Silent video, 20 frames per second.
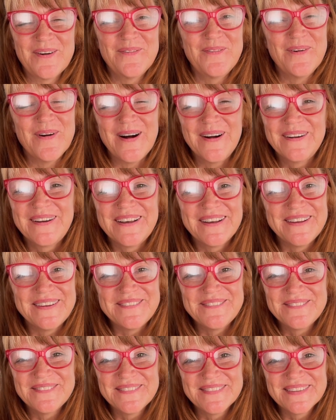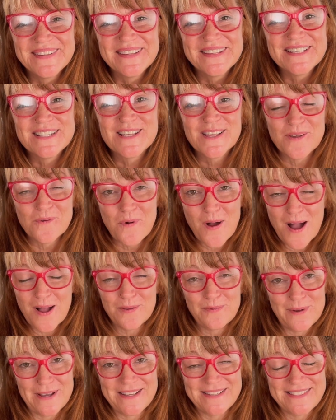Welcome to the
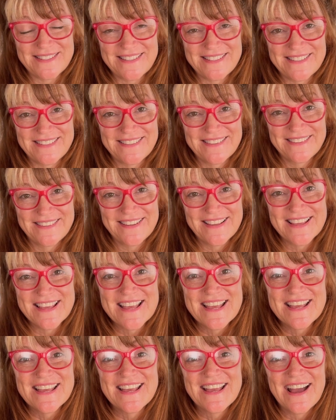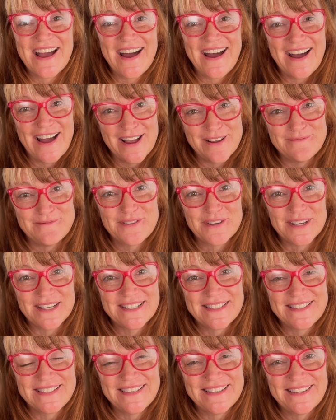Wild West. I'm
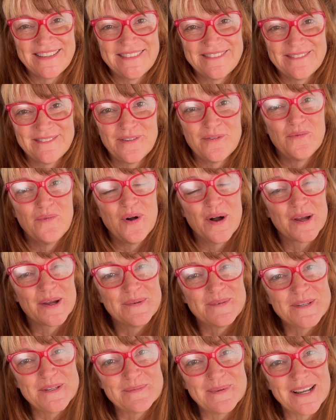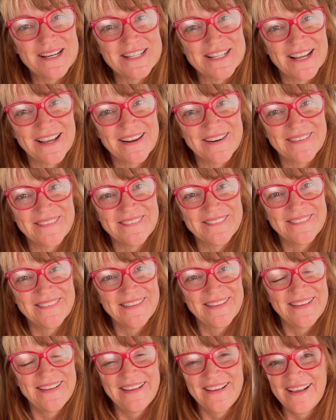Tracy. Welcome to my channel.
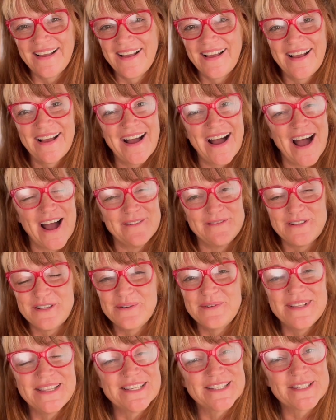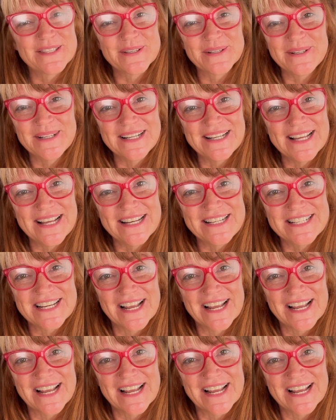I'm doing this 30-day